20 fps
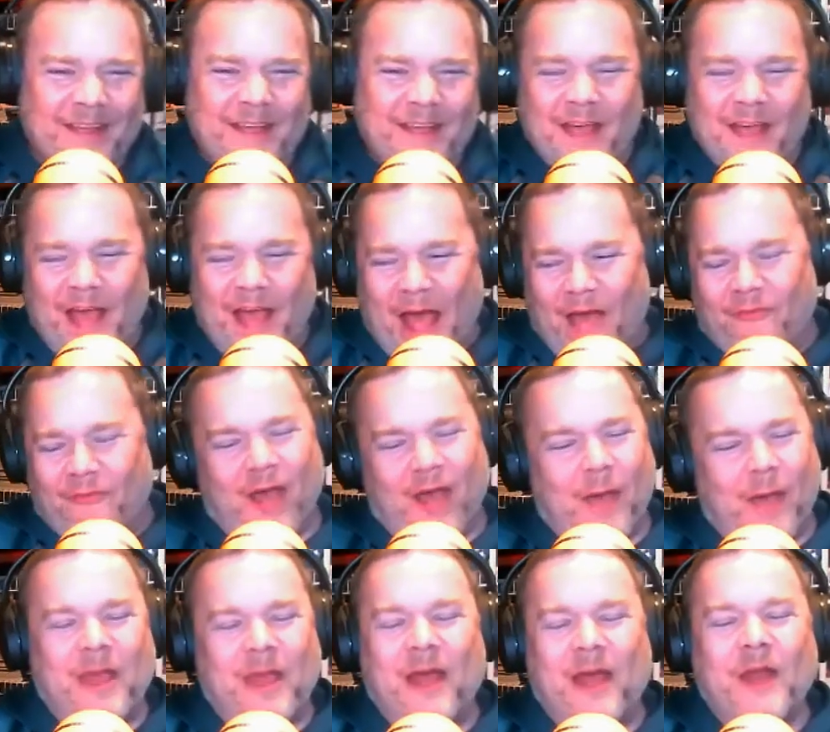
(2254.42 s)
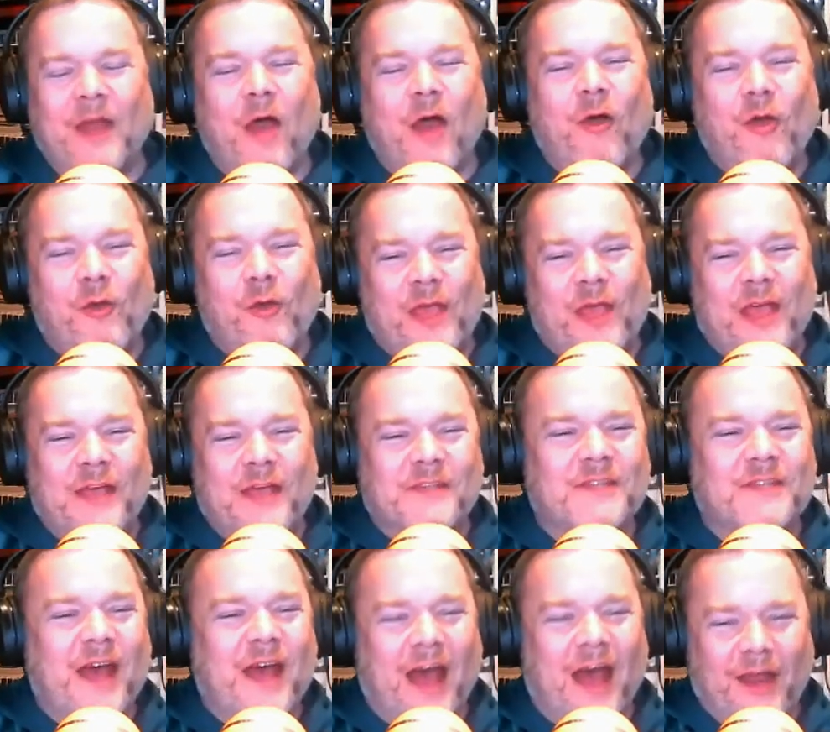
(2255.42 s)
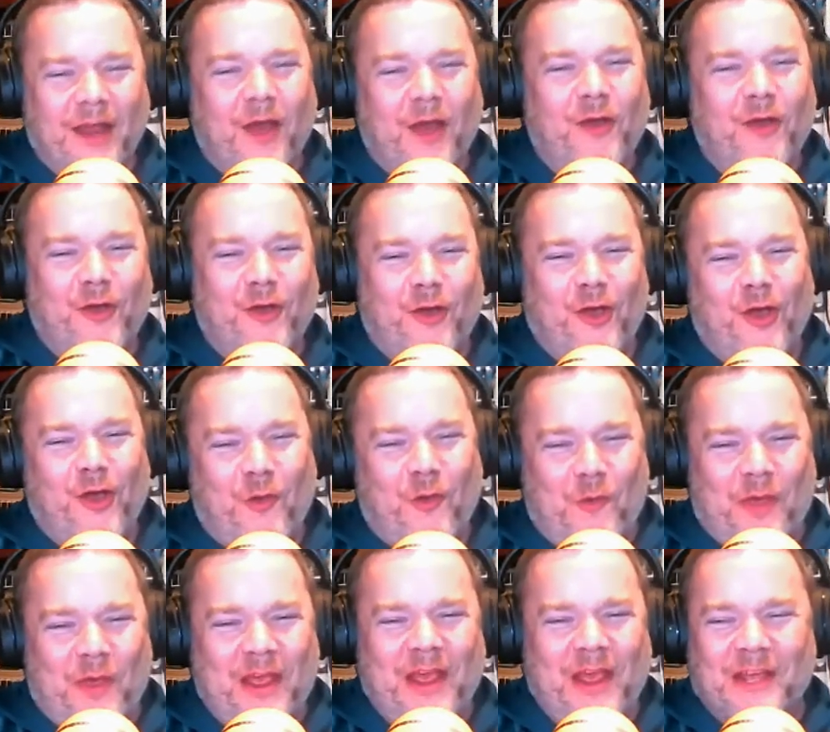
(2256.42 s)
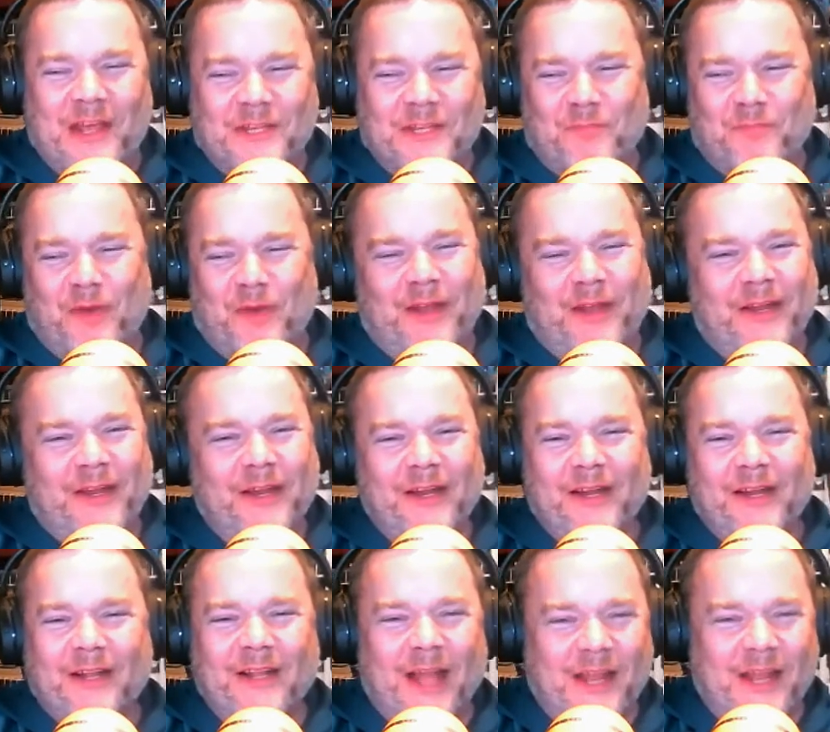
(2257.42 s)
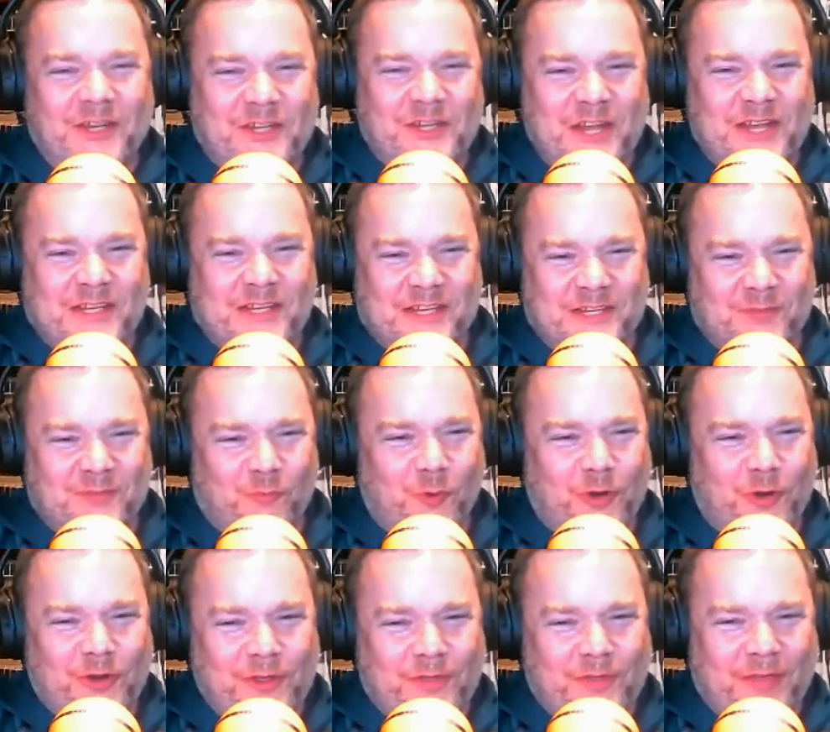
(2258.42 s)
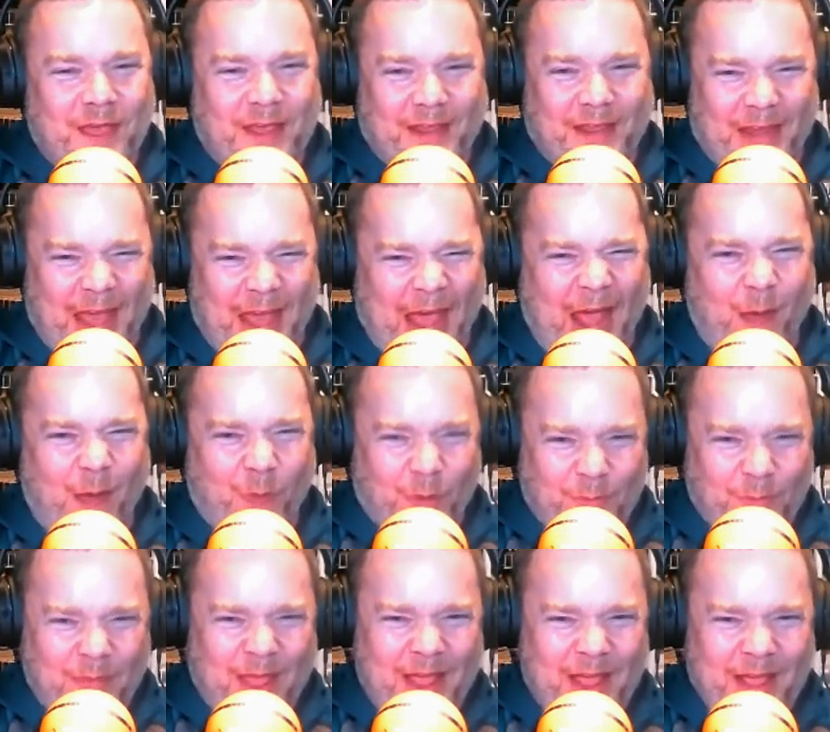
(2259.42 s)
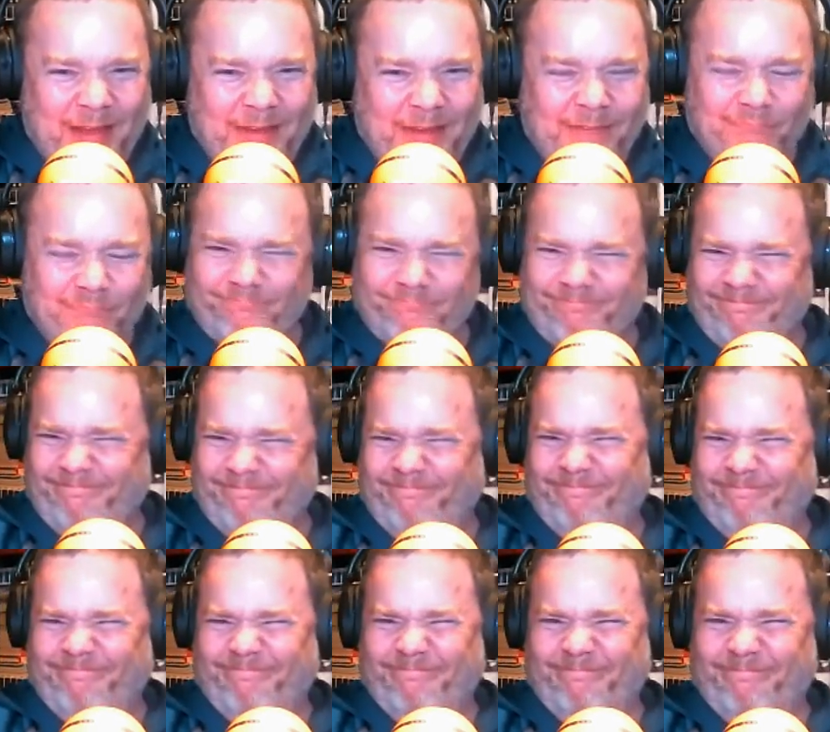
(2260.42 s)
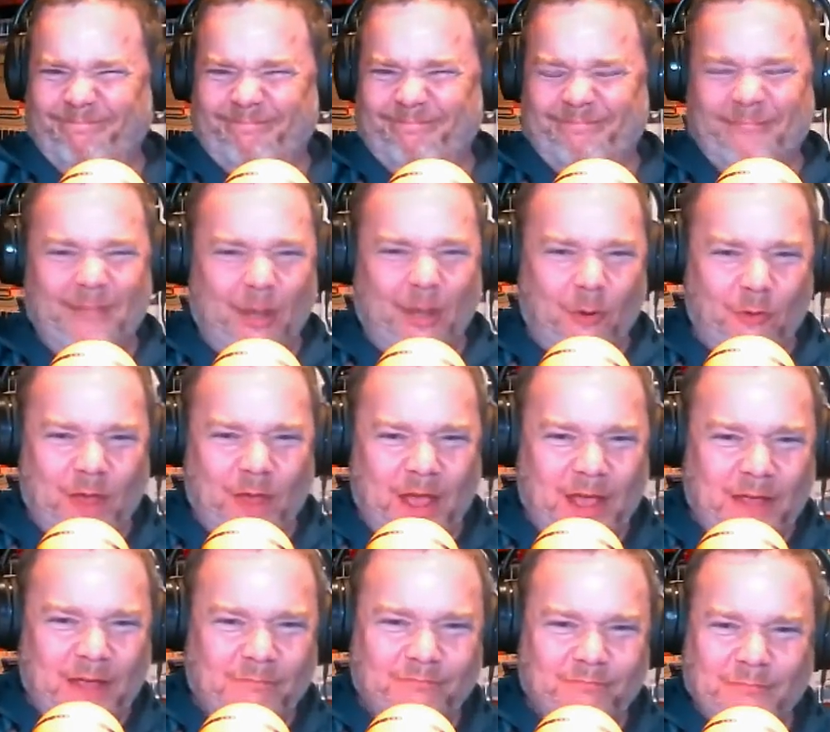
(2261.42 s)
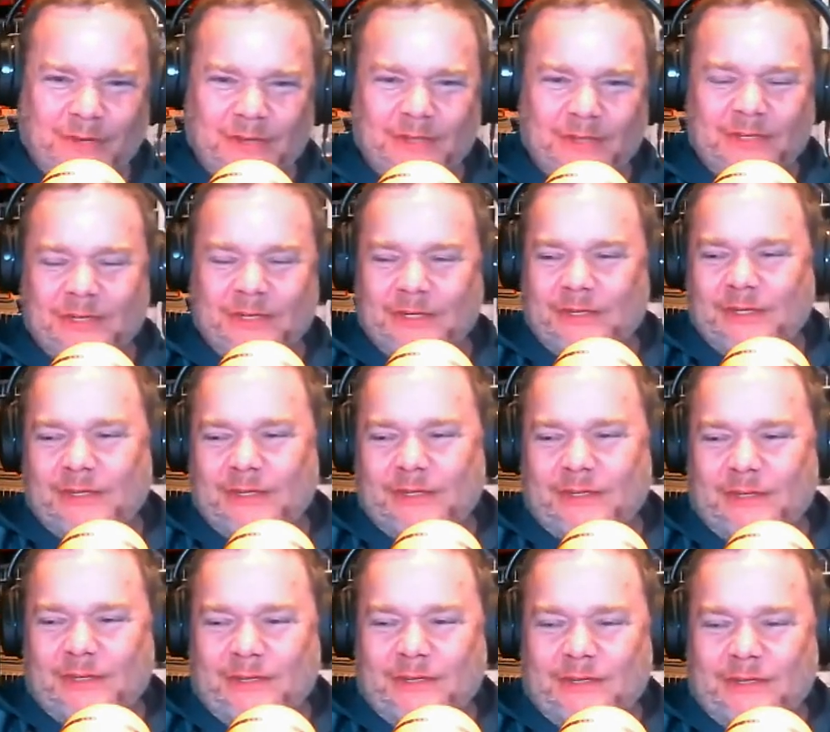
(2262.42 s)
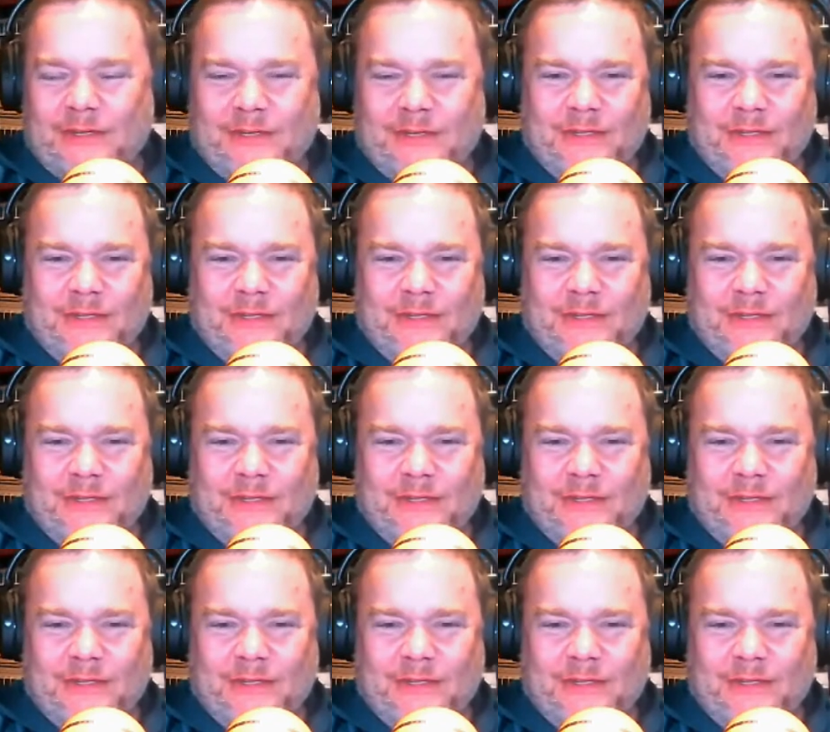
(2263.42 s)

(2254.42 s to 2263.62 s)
I mean, I know who he is. I know who he is, but like, Jesus, what are you thinking? Hour Man? I don't. And I don't care to know.